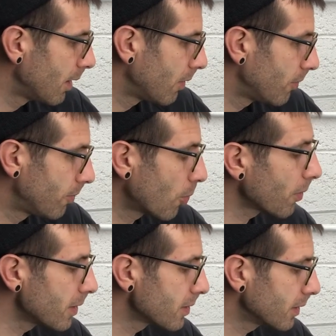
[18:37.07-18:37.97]
For
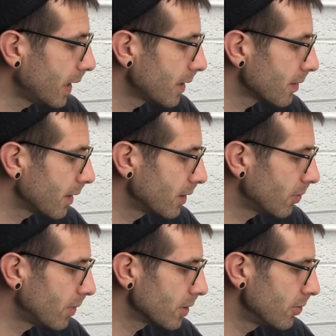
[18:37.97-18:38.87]
this class, I
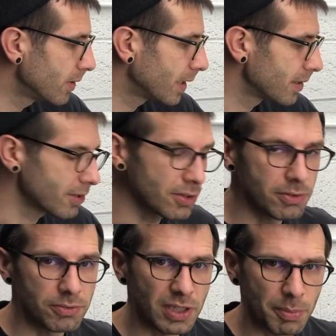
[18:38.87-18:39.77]
don't want you guys
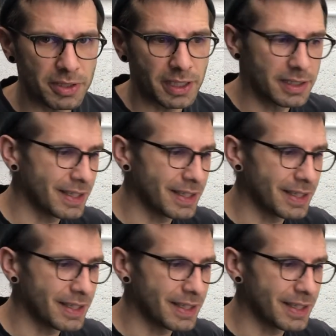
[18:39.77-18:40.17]
to jeopardize